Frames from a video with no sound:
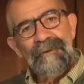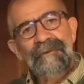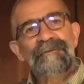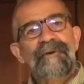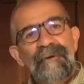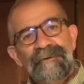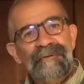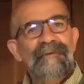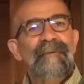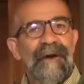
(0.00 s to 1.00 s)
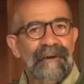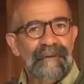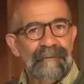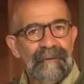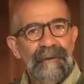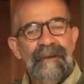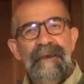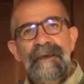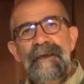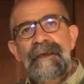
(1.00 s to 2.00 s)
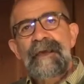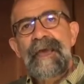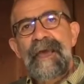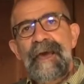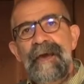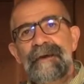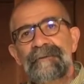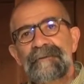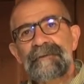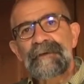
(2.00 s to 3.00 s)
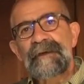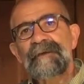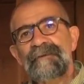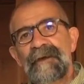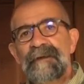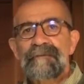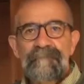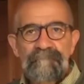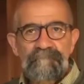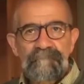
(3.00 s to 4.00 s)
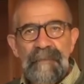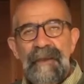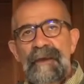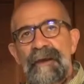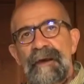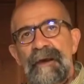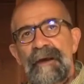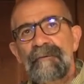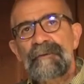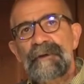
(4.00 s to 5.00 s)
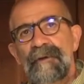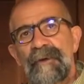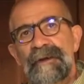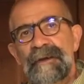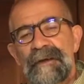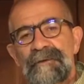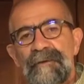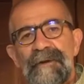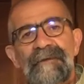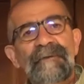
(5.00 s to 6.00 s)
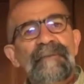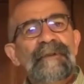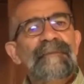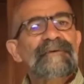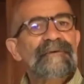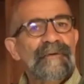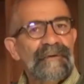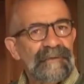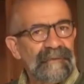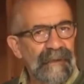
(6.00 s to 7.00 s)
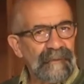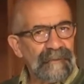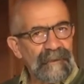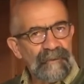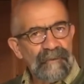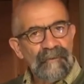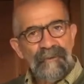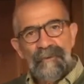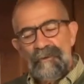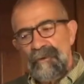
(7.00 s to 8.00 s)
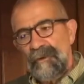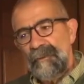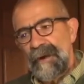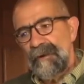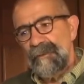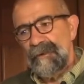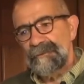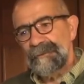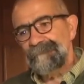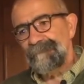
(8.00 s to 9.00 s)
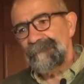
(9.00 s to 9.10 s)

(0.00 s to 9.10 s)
you don't know what to do about it. And he said, what can I do? And I said, well, let me show you this technique called power posing.